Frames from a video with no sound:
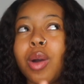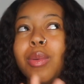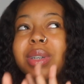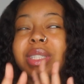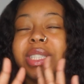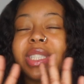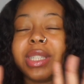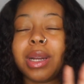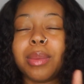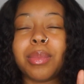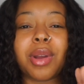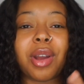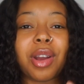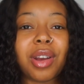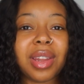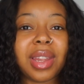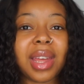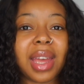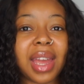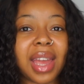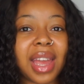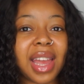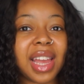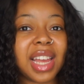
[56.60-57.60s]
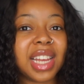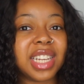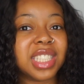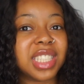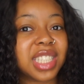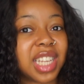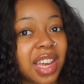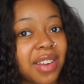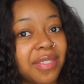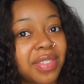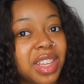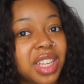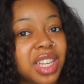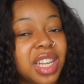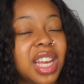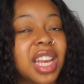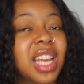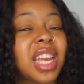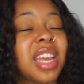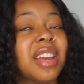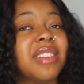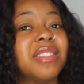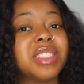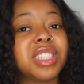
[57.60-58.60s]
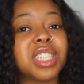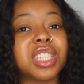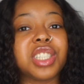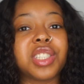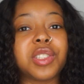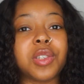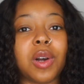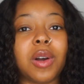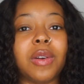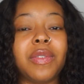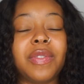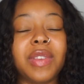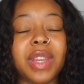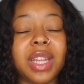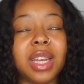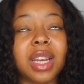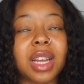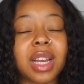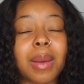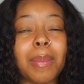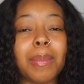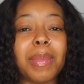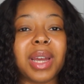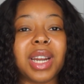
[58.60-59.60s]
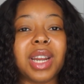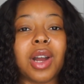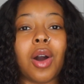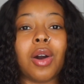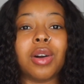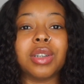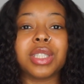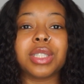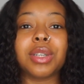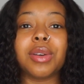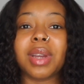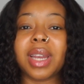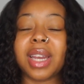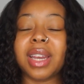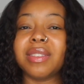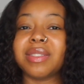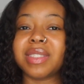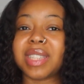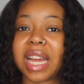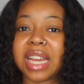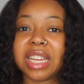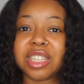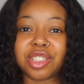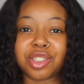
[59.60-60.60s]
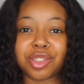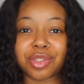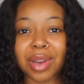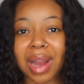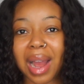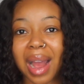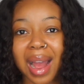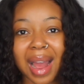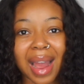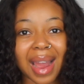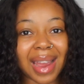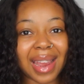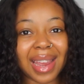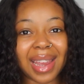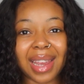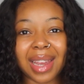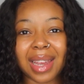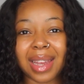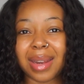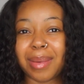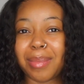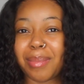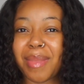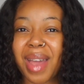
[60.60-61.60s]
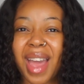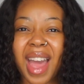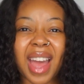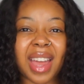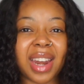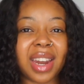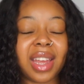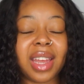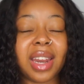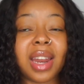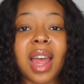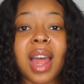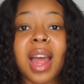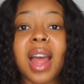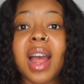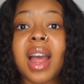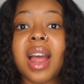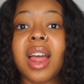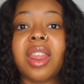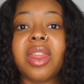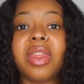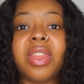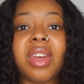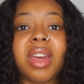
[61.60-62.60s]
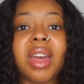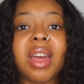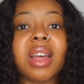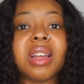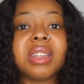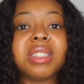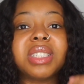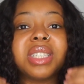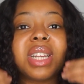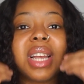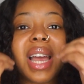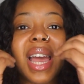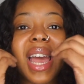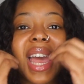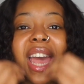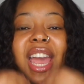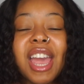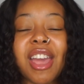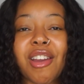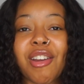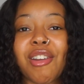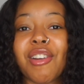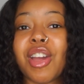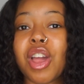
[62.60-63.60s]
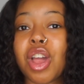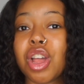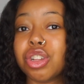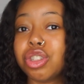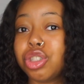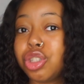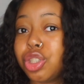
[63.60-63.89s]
with some curly hair, it gives a soft look, but it also gives like dry and matted. This hair is